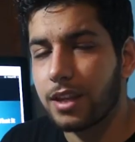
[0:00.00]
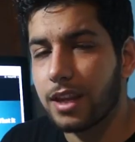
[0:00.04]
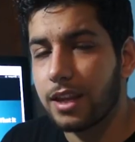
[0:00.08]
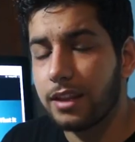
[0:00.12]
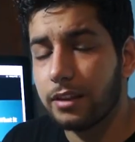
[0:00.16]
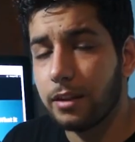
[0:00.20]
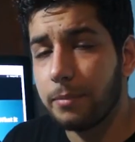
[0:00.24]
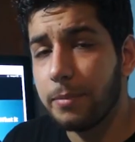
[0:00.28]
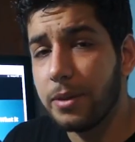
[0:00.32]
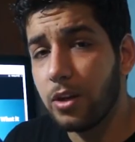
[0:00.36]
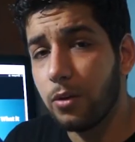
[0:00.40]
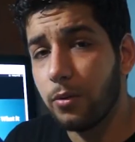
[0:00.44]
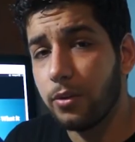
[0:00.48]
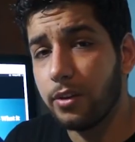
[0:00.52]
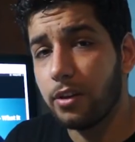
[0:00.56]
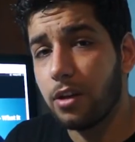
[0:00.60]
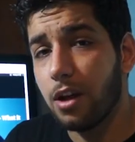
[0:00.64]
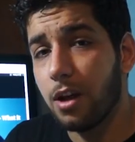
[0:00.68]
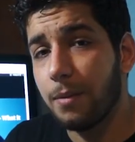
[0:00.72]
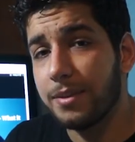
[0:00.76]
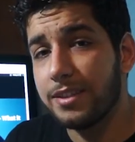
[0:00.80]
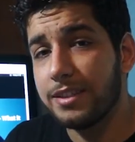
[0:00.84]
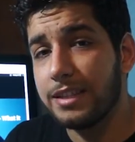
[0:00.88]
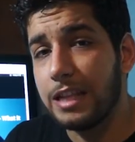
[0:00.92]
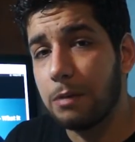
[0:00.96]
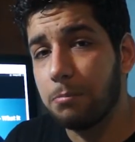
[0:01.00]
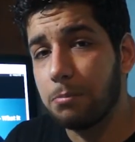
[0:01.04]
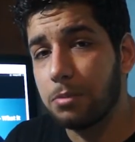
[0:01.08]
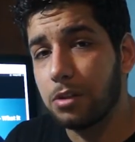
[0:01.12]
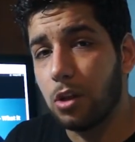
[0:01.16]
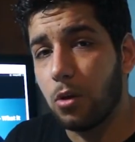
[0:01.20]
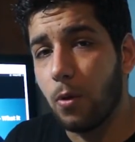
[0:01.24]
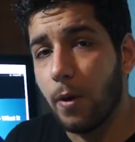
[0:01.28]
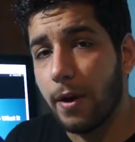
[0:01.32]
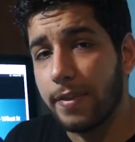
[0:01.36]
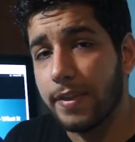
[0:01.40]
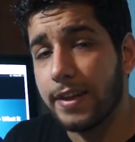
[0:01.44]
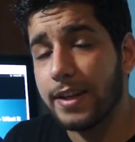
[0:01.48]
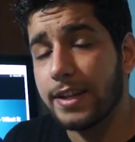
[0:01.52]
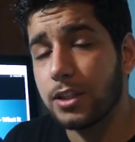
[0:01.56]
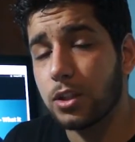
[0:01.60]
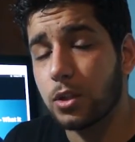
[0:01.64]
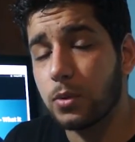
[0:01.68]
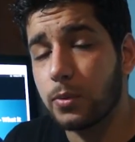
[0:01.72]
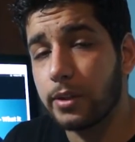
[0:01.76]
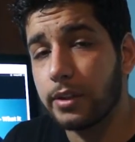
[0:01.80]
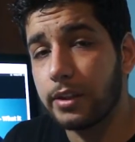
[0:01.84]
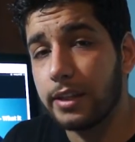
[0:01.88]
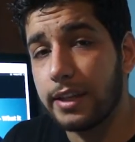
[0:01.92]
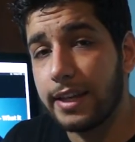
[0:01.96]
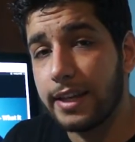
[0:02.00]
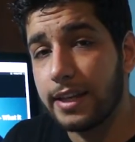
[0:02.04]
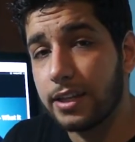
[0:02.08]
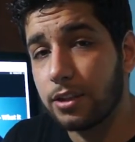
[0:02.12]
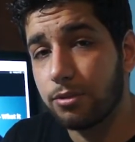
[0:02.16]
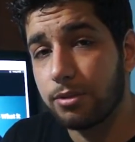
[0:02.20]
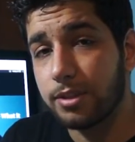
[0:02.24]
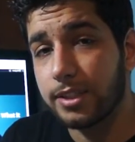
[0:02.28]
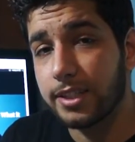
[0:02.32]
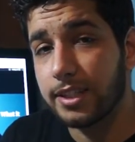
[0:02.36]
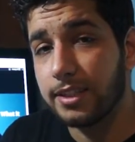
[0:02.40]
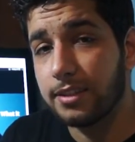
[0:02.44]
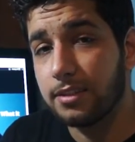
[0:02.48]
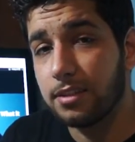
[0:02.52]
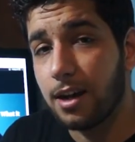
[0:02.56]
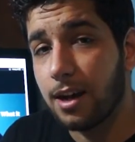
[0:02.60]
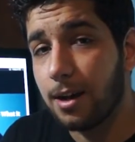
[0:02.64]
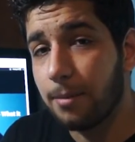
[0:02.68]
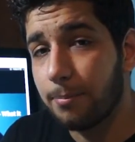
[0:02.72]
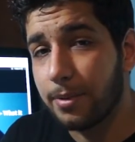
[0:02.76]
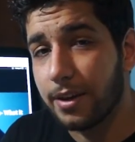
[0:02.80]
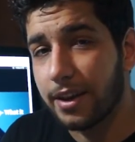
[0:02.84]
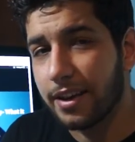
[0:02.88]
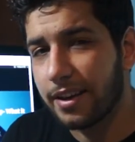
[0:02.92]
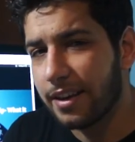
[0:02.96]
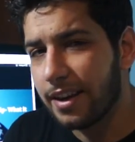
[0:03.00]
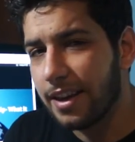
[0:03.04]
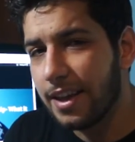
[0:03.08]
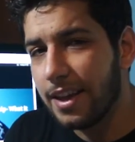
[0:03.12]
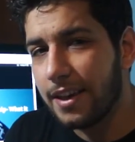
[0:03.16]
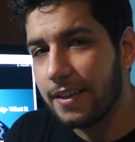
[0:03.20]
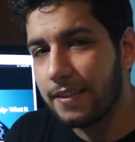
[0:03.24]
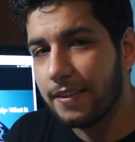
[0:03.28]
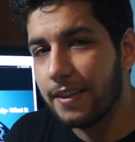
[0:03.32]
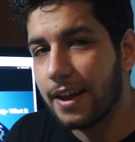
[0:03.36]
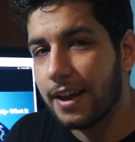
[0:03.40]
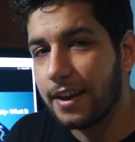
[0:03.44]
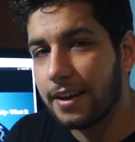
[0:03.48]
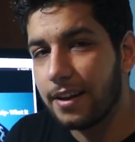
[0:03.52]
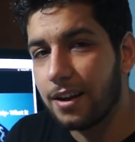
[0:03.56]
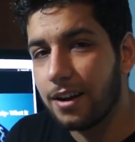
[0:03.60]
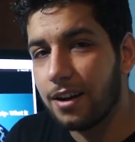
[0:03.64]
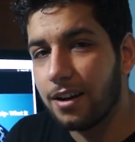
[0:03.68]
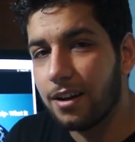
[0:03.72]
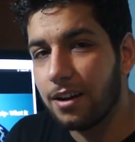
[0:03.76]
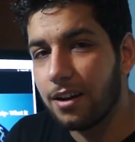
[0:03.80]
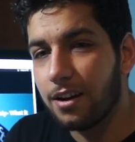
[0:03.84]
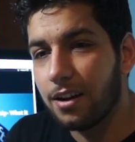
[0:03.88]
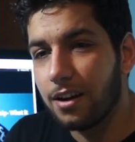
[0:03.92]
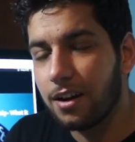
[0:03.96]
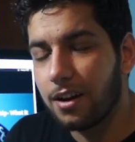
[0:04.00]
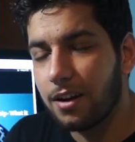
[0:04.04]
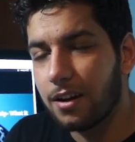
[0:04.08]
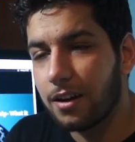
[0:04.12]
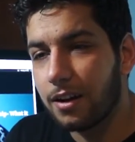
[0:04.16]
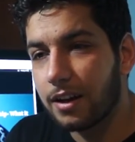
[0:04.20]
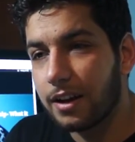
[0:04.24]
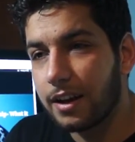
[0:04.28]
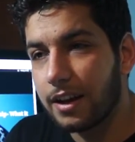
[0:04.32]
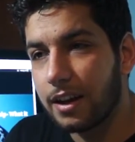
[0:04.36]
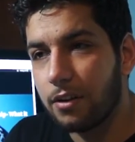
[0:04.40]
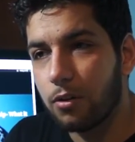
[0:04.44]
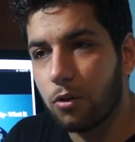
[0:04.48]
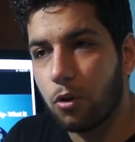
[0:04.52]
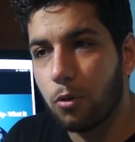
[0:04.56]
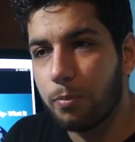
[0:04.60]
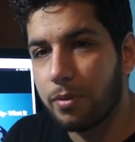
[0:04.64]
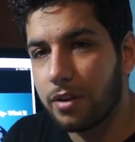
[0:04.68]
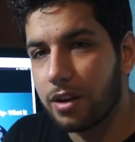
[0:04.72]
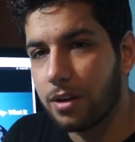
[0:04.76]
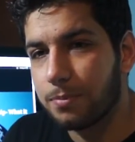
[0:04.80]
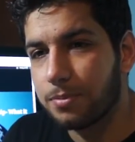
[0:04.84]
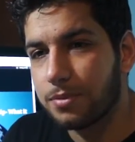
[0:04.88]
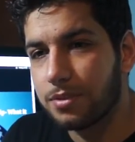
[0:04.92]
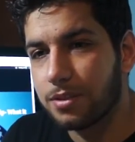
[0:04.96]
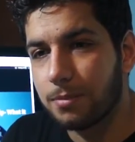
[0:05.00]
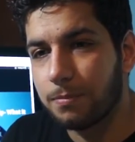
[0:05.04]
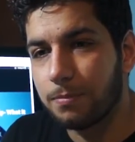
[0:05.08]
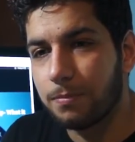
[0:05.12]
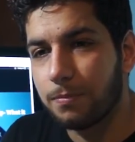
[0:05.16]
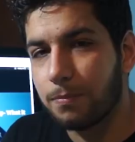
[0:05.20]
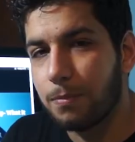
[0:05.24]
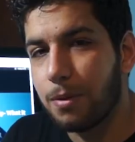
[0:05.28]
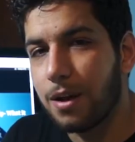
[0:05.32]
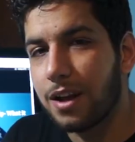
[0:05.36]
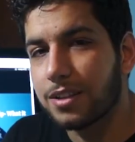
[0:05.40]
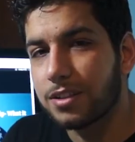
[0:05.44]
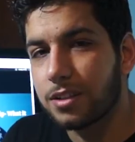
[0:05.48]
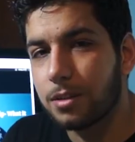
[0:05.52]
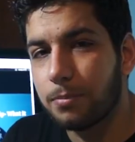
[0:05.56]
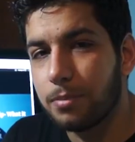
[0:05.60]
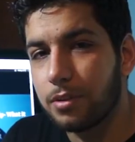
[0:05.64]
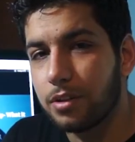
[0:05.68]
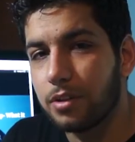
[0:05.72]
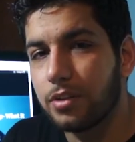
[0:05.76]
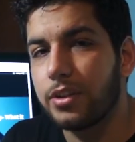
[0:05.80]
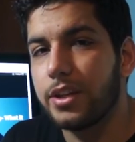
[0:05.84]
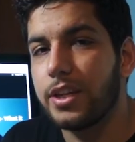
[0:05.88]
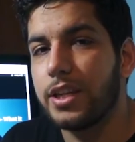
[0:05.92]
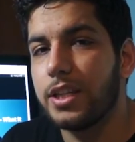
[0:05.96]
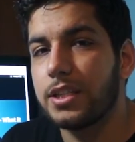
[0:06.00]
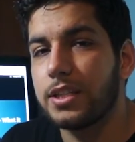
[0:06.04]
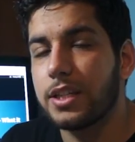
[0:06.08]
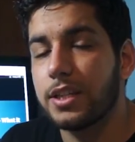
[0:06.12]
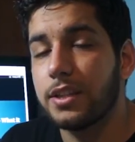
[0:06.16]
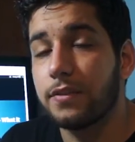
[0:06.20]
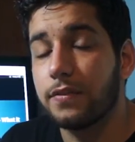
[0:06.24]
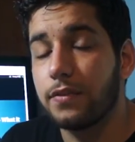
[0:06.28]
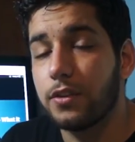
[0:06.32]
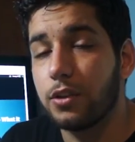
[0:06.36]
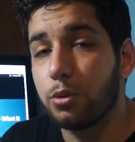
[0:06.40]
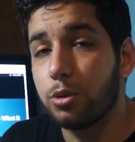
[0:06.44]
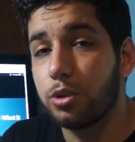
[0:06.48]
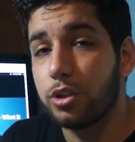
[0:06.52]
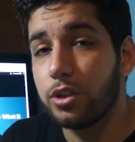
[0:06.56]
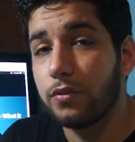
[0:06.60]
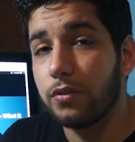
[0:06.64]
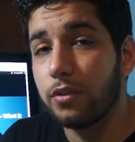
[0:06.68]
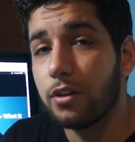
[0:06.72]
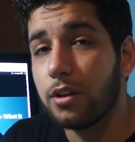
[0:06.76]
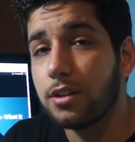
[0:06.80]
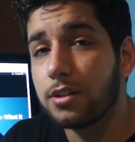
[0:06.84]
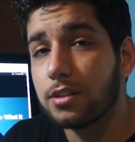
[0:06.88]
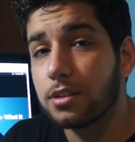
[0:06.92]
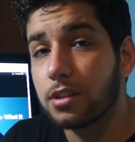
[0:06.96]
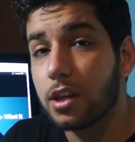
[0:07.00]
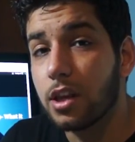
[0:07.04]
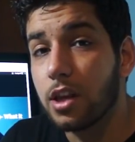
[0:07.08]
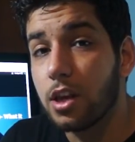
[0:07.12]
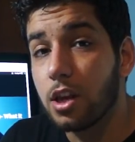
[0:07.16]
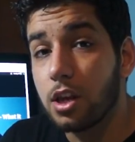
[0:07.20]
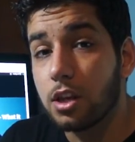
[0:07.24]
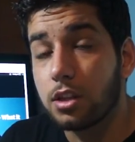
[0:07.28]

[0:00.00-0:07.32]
Let me know in the comments down below. I think it's a really interesting topic that can open up some possibilities in the future for us.